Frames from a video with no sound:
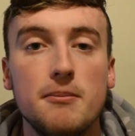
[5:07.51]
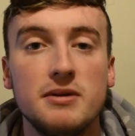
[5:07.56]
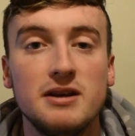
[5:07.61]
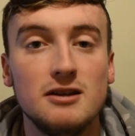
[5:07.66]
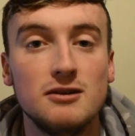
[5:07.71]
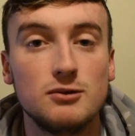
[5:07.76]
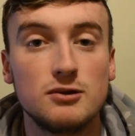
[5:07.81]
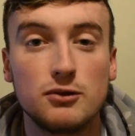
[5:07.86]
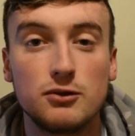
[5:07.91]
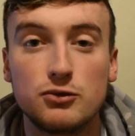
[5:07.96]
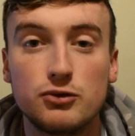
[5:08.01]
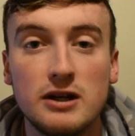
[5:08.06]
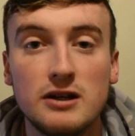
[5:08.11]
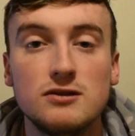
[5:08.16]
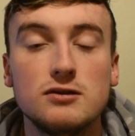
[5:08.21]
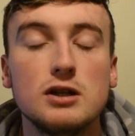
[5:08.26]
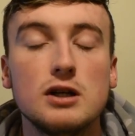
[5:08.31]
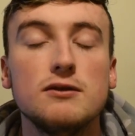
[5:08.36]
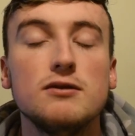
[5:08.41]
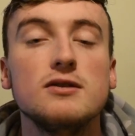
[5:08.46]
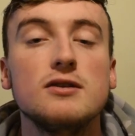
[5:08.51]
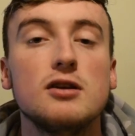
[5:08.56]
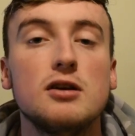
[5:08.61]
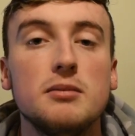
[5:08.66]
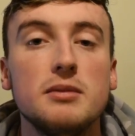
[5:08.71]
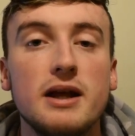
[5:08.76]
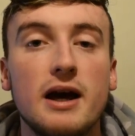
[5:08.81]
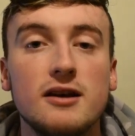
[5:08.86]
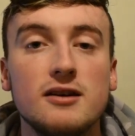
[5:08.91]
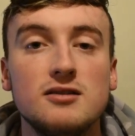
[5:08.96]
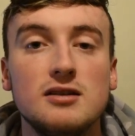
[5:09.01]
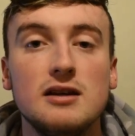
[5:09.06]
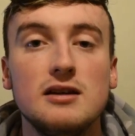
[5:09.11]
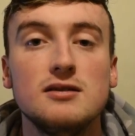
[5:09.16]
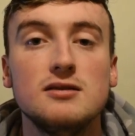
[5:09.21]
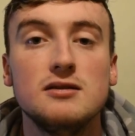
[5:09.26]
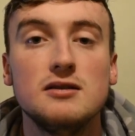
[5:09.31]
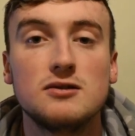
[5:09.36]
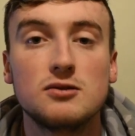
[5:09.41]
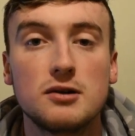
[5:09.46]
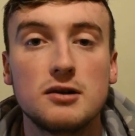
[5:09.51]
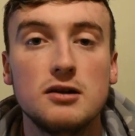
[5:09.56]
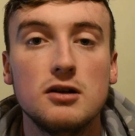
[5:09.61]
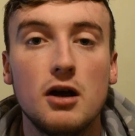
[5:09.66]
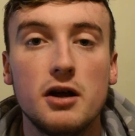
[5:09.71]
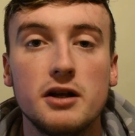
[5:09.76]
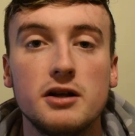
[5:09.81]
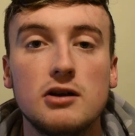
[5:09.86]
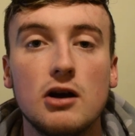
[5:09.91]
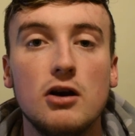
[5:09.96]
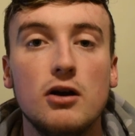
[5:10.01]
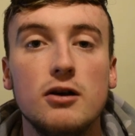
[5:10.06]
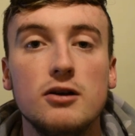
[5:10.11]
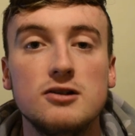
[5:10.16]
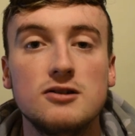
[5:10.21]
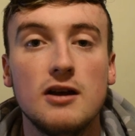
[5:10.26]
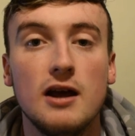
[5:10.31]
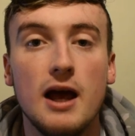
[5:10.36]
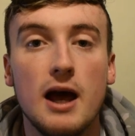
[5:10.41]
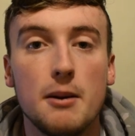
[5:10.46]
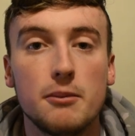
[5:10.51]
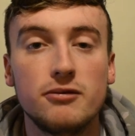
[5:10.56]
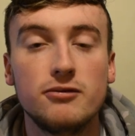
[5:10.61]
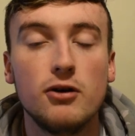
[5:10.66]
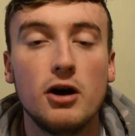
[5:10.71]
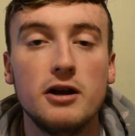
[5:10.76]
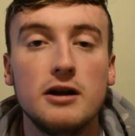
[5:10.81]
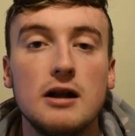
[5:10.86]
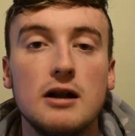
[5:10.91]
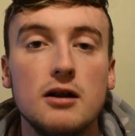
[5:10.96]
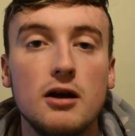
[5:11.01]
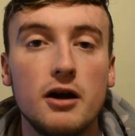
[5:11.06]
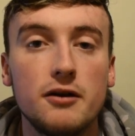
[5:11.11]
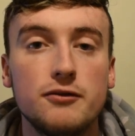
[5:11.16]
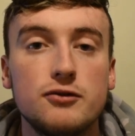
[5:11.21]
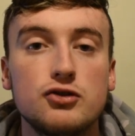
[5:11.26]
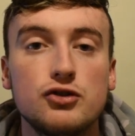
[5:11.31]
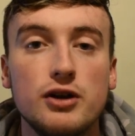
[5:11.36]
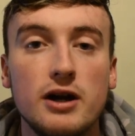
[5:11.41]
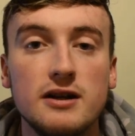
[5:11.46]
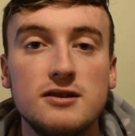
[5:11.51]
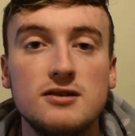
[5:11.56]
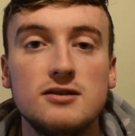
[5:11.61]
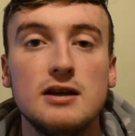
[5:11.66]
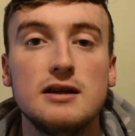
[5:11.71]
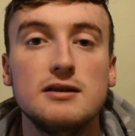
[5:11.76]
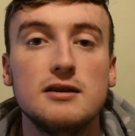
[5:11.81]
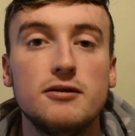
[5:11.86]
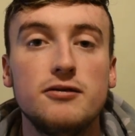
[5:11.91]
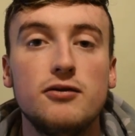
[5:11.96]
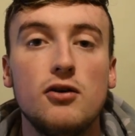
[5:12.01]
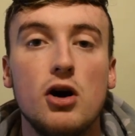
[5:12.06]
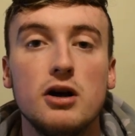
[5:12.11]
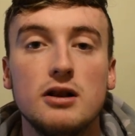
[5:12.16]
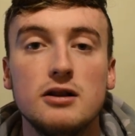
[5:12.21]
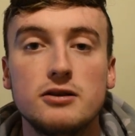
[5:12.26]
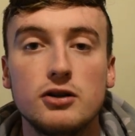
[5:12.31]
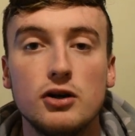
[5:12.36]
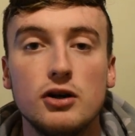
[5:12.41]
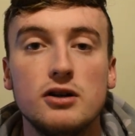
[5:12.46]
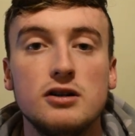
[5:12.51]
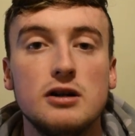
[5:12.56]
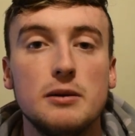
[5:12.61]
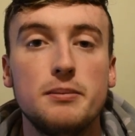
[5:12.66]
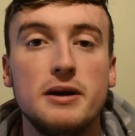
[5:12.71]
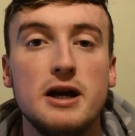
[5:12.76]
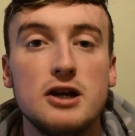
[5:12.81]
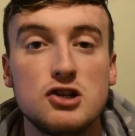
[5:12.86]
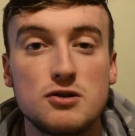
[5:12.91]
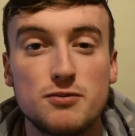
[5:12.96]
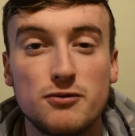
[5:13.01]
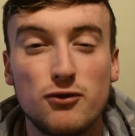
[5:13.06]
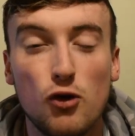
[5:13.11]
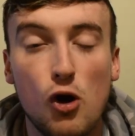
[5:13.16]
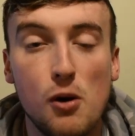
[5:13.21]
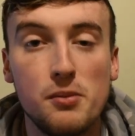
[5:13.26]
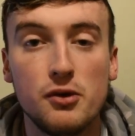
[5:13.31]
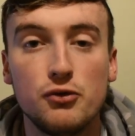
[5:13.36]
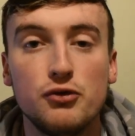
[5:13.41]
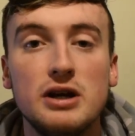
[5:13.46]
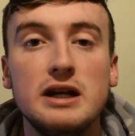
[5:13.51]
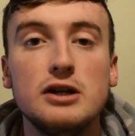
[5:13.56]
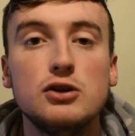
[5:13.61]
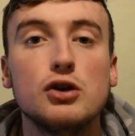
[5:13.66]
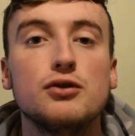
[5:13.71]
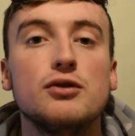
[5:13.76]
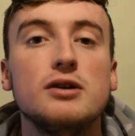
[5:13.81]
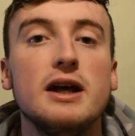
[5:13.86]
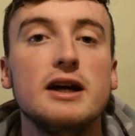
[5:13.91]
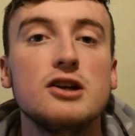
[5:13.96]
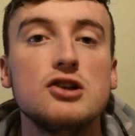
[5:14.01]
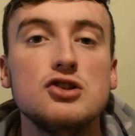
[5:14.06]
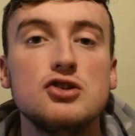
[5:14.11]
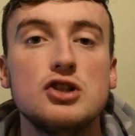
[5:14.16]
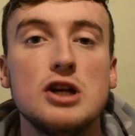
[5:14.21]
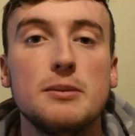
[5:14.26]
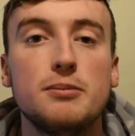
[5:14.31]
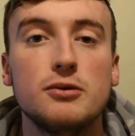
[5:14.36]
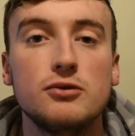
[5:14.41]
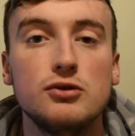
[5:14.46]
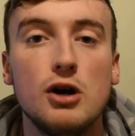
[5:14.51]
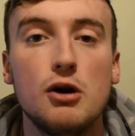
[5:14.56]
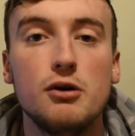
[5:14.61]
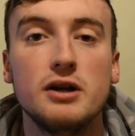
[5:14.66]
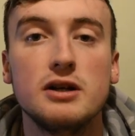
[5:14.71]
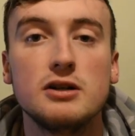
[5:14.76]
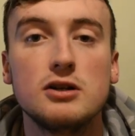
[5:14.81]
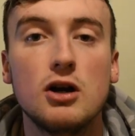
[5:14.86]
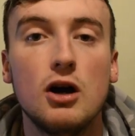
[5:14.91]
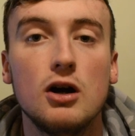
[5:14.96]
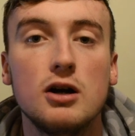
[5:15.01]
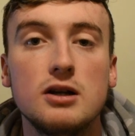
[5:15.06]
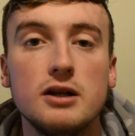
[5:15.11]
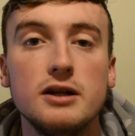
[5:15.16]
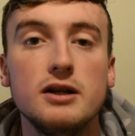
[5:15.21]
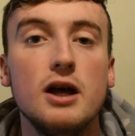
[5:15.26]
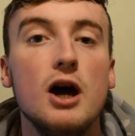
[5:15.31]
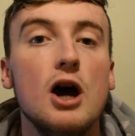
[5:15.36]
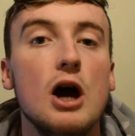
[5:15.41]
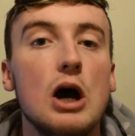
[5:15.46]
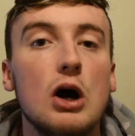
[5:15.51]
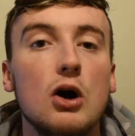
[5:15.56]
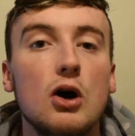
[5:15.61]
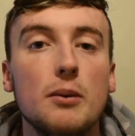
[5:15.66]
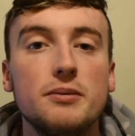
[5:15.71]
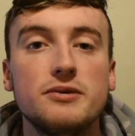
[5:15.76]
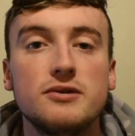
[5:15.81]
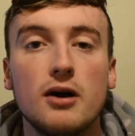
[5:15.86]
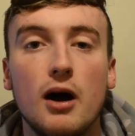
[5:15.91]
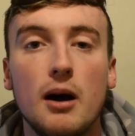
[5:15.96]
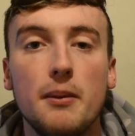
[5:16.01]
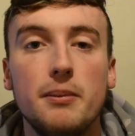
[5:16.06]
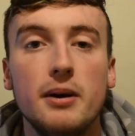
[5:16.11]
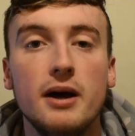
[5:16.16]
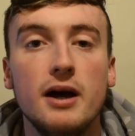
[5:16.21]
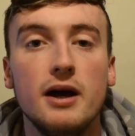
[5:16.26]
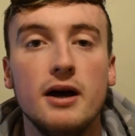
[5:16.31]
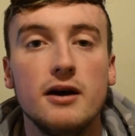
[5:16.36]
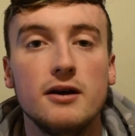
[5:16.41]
He was a great servant to them last season. He scored a lot of goals, provided a lot of threats in the final third of the pitch, formed a really good relationship with Ronan Coughlin up top.